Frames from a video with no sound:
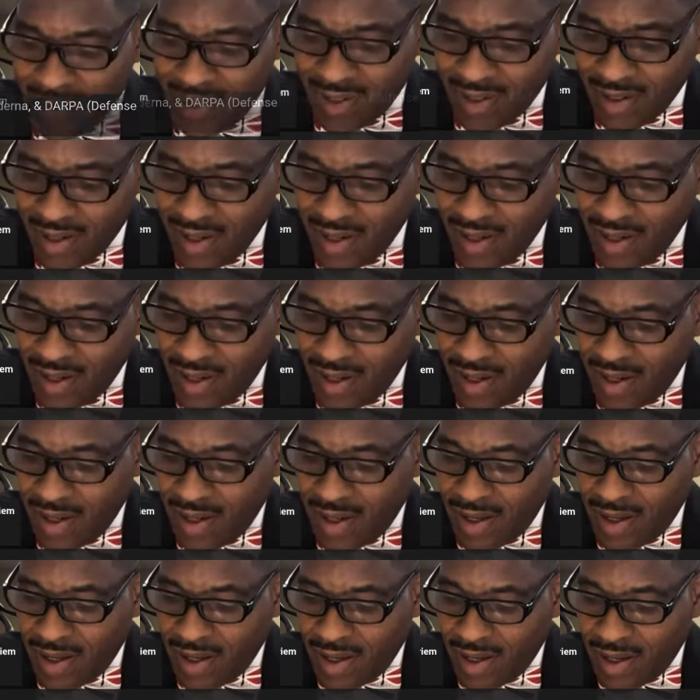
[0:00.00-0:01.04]
See,
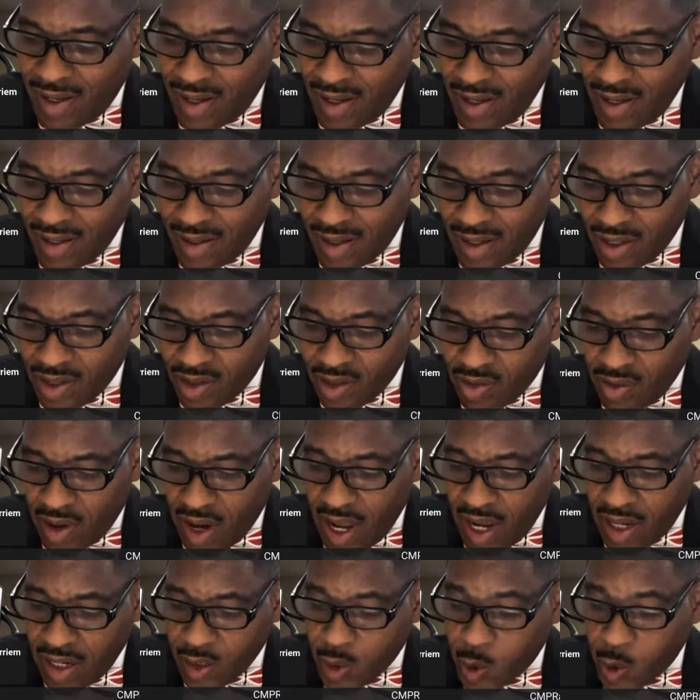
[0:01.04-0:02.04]
in this grand